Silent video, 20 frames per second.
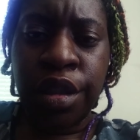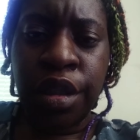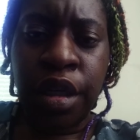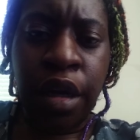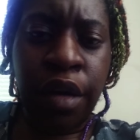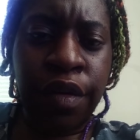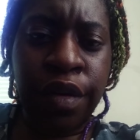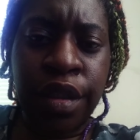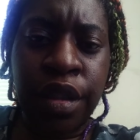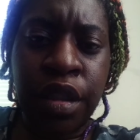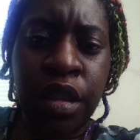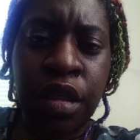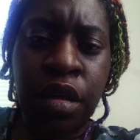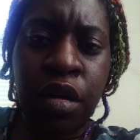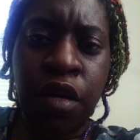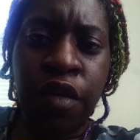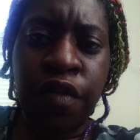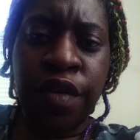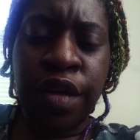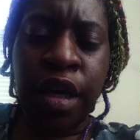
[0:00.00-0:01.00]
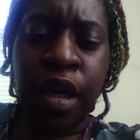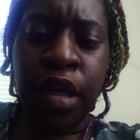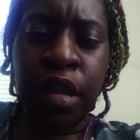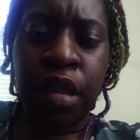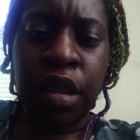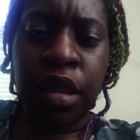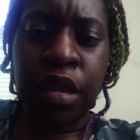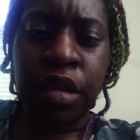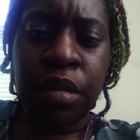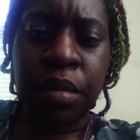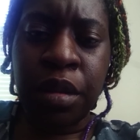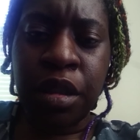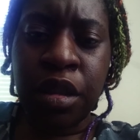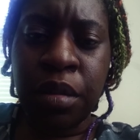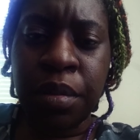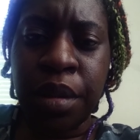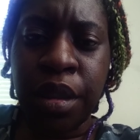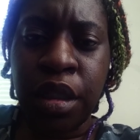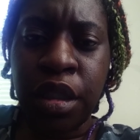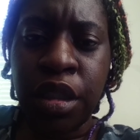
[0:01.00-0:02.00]
everything off of the
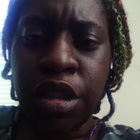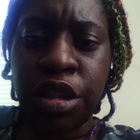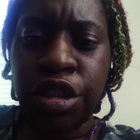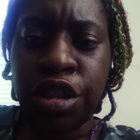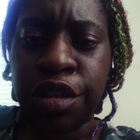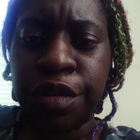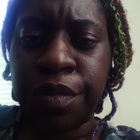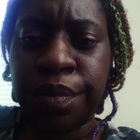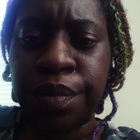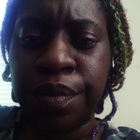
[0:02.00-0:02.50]
AliExpress page.